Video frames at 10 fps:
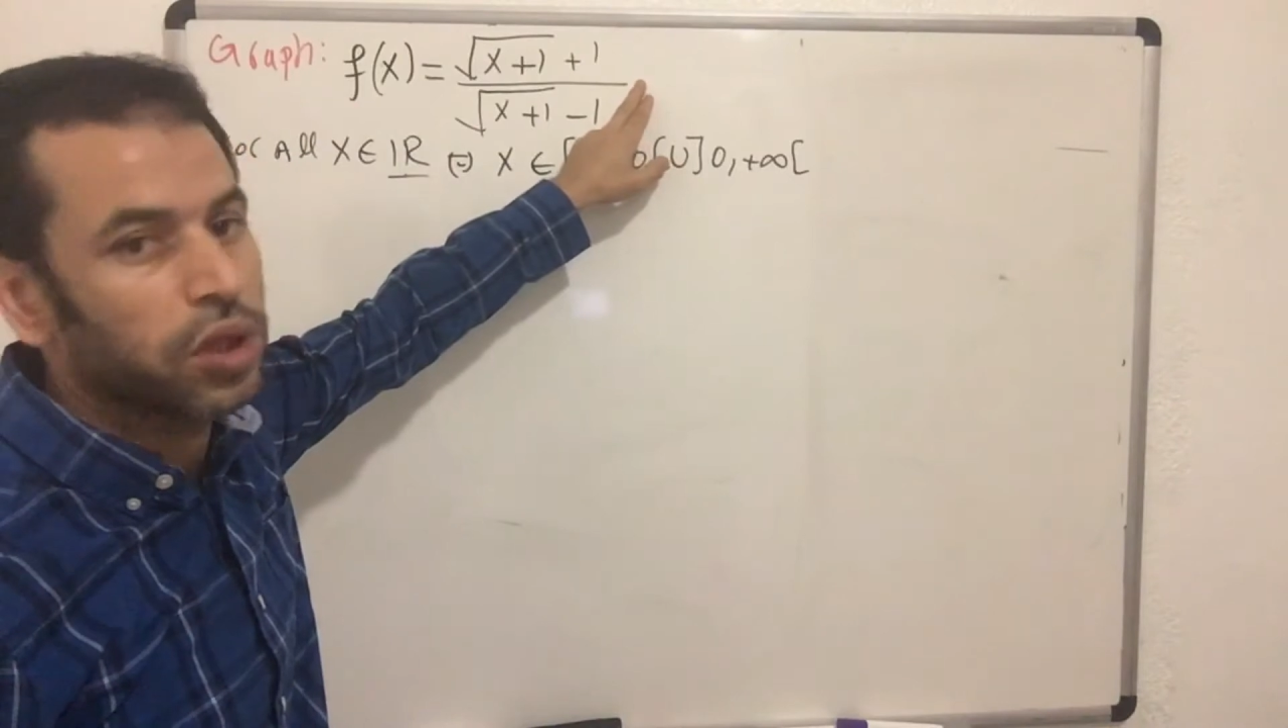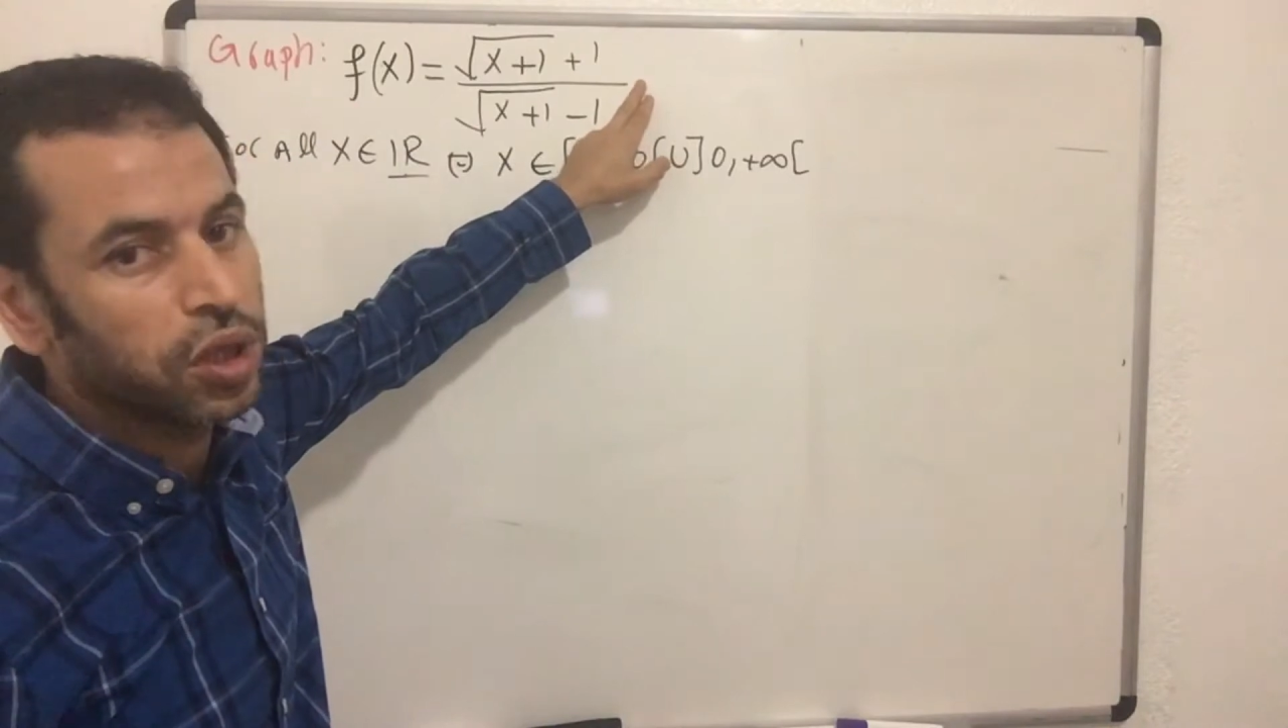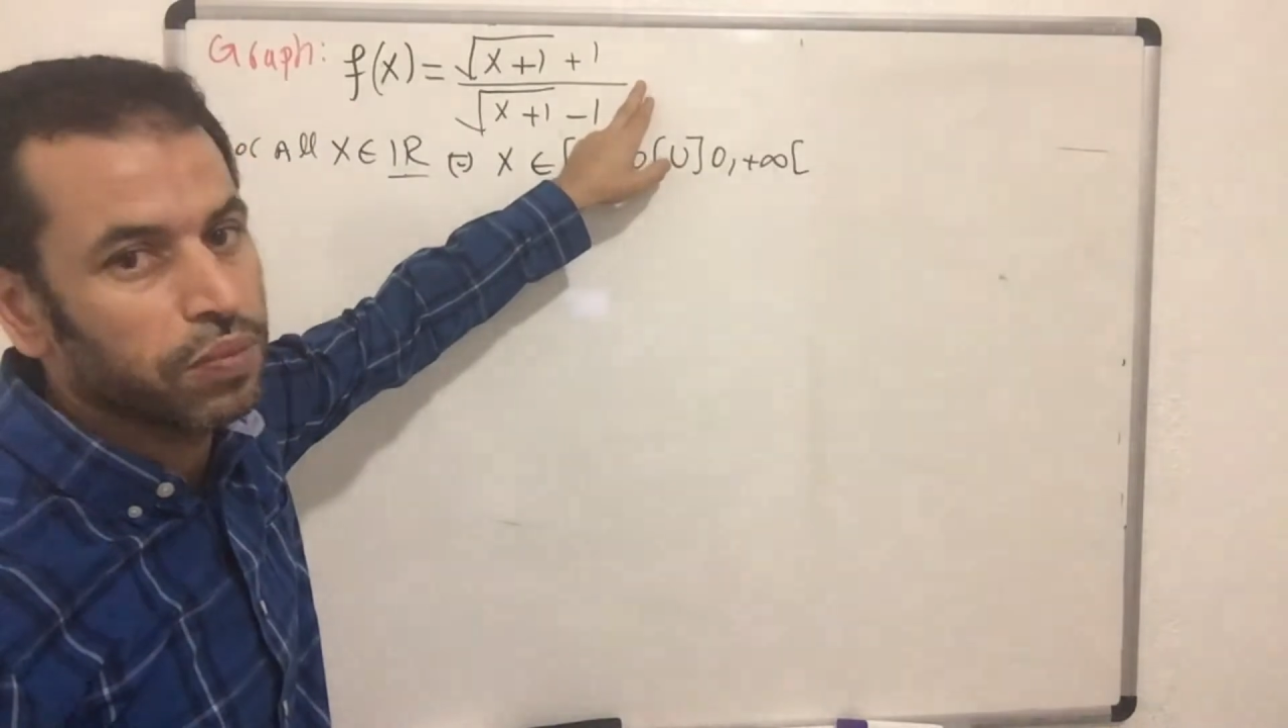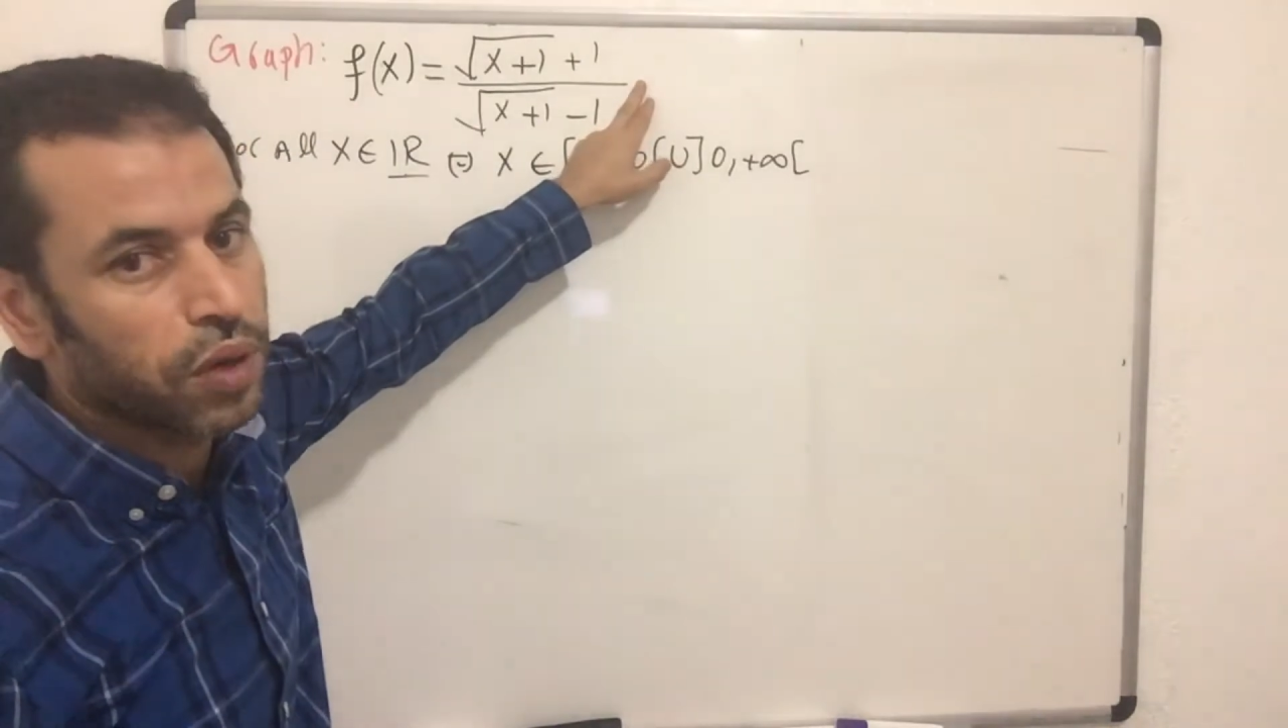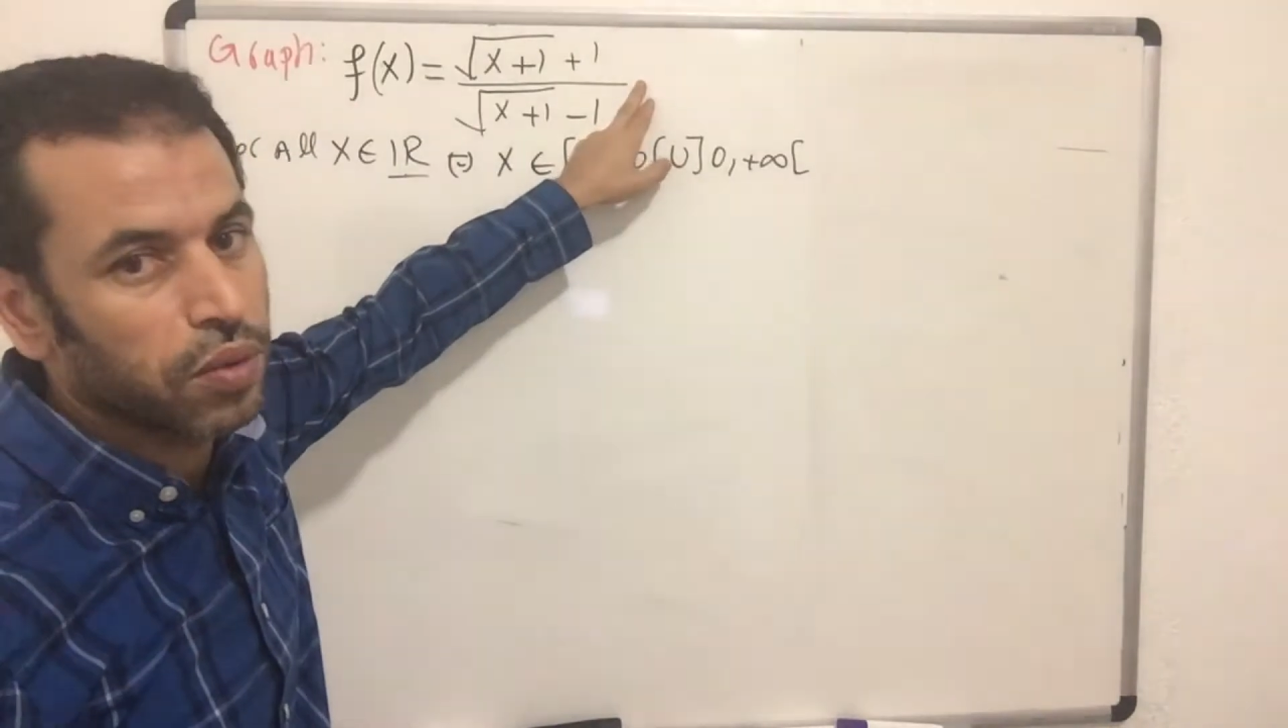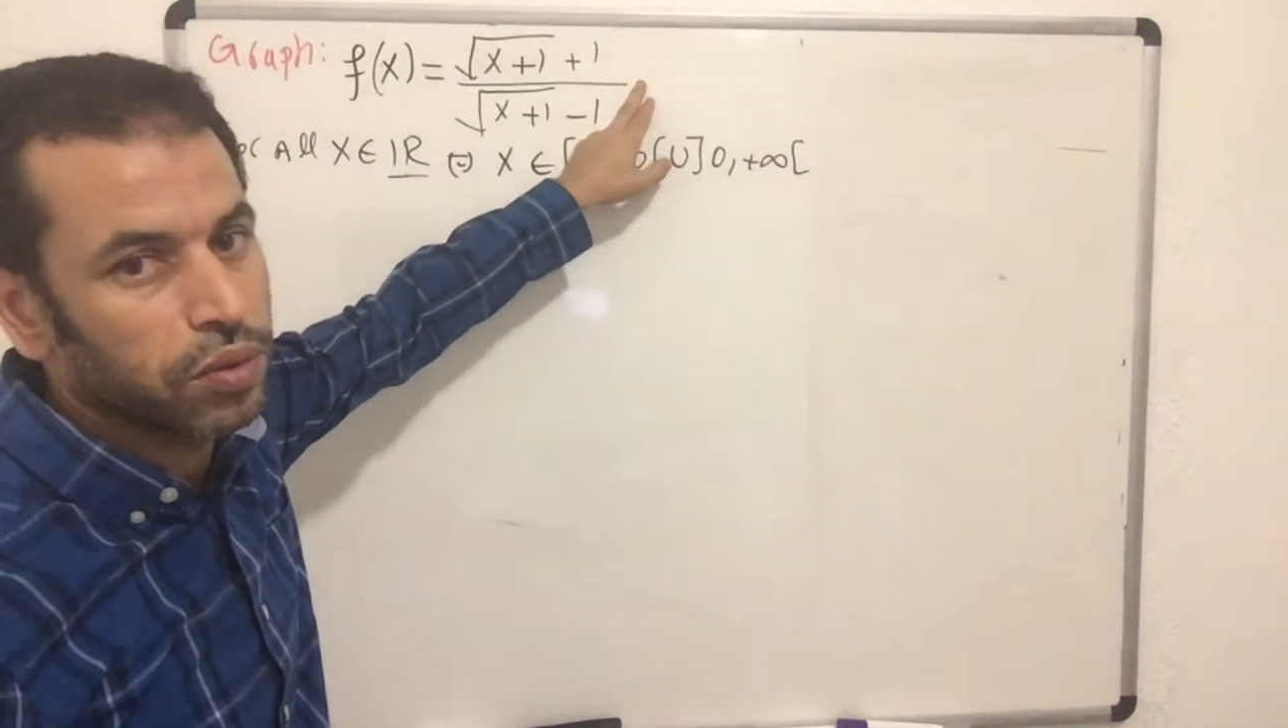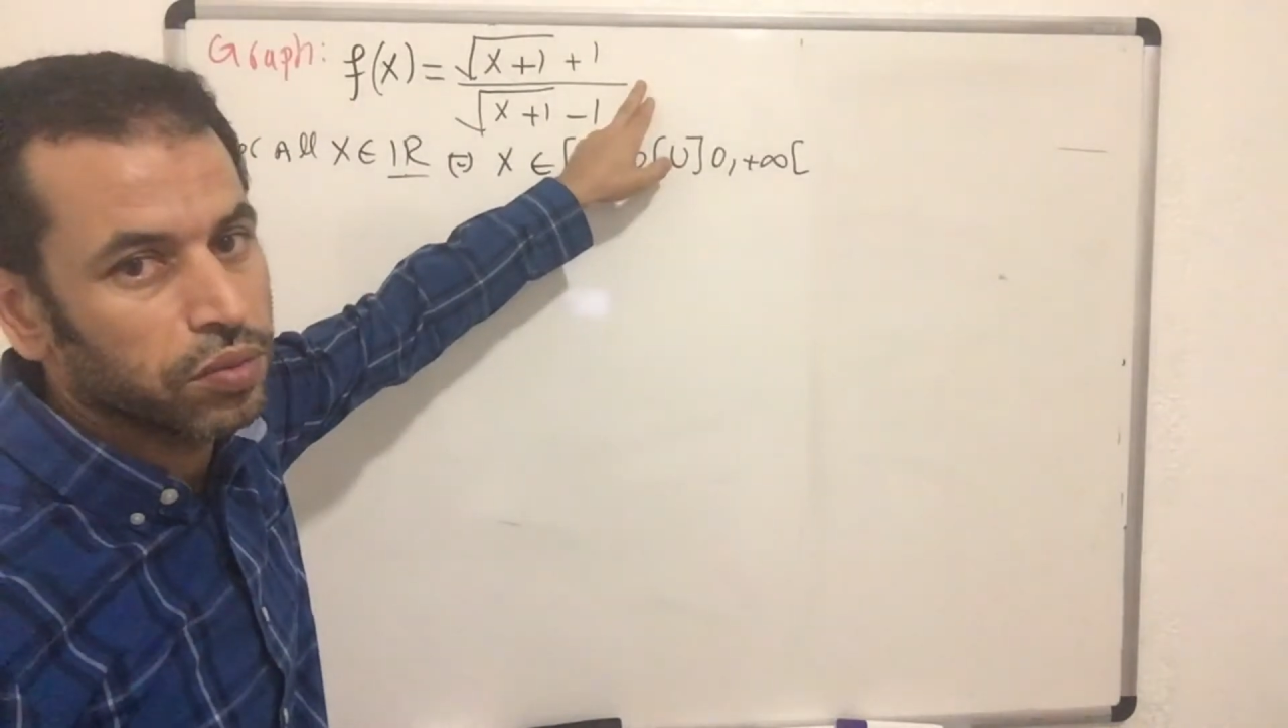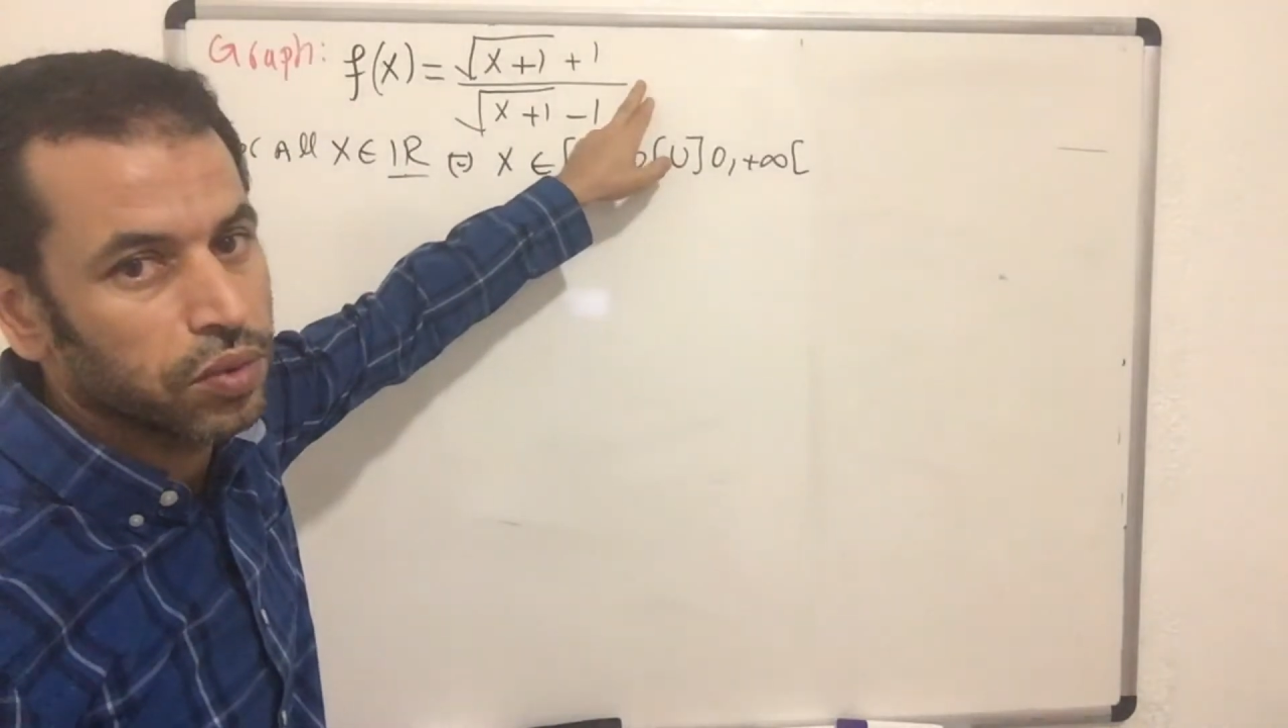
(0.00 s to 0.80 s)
any problem,